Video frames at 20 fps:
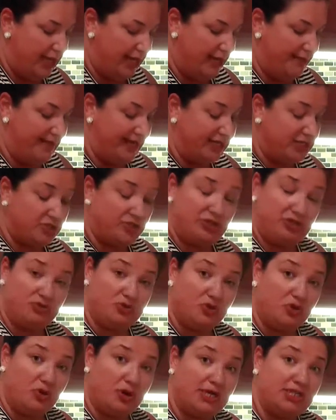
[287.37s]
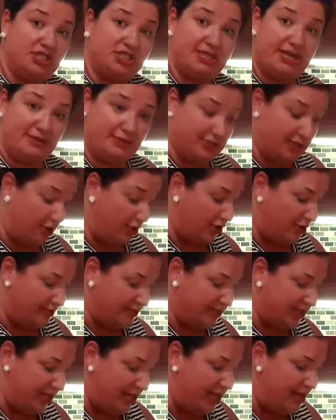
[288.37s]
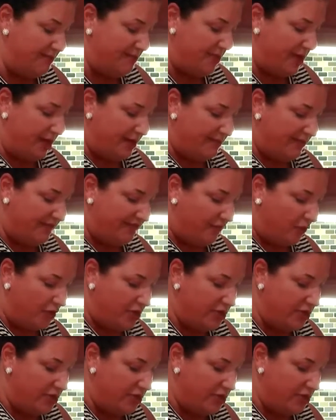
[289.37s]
make sure you crush those herbs up before